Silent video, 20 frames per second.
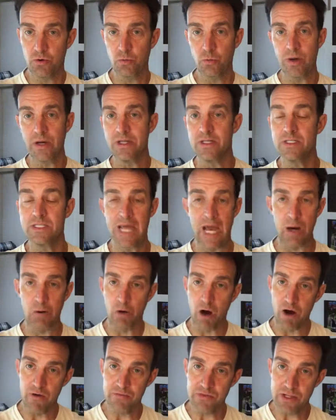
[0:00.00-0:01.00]
wins, how
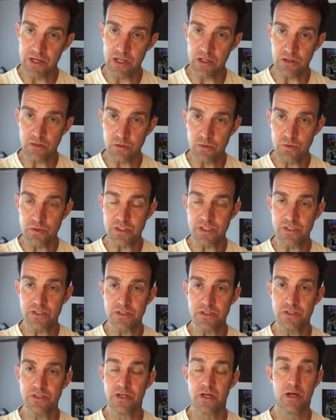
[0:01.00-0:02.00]
often it
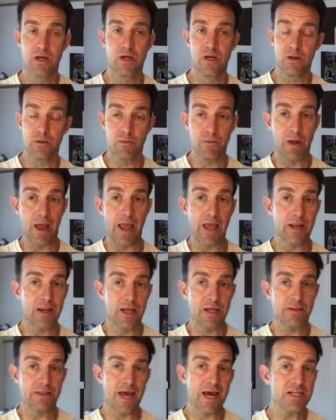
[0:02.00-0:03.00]
loses.
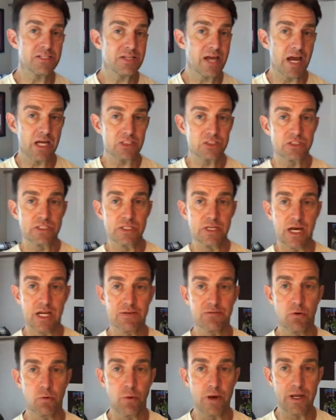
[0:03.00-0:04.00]
And that's actually kind of
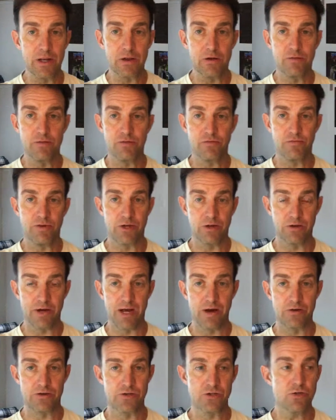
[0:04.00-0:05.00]
a way to figure it
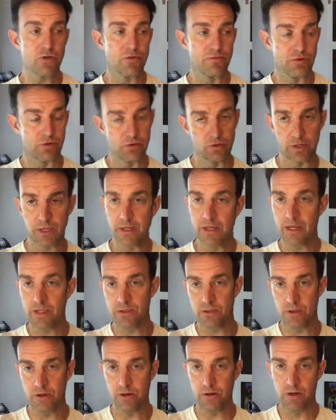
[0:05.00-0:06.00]
out too. If you're looking
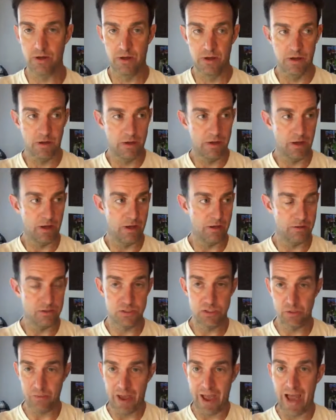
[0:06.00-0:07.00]
at
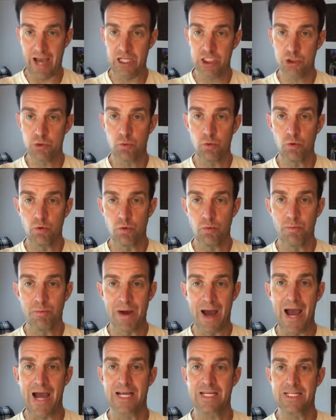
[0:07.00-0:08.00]
some actual
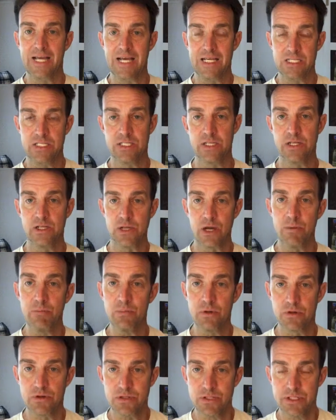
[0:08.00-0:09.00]
back tested
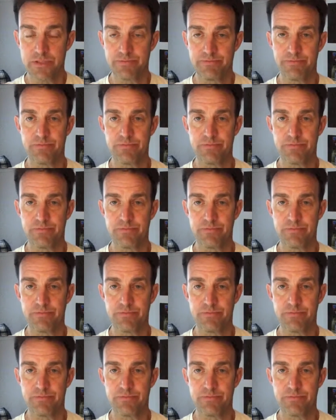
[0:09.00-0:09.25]
numbers,